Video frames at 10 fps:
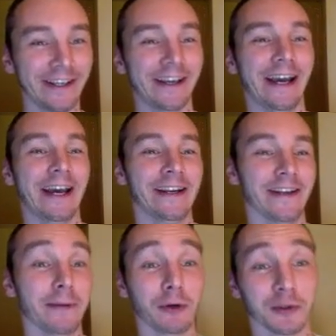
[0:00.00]
And our
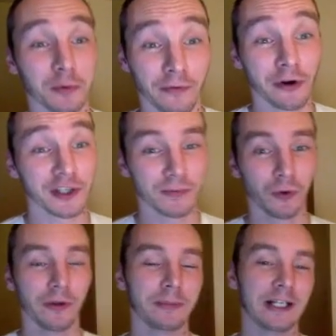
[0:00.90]
bullets was very small,
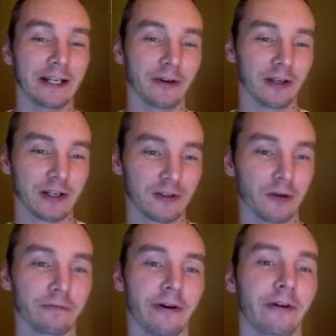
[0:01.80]
and particularly on like a slow
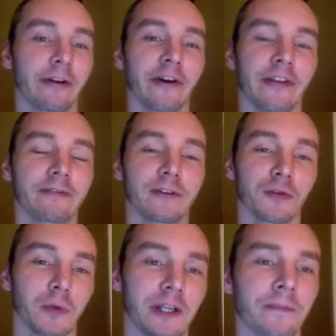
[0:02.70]
firing gun, that feels weird.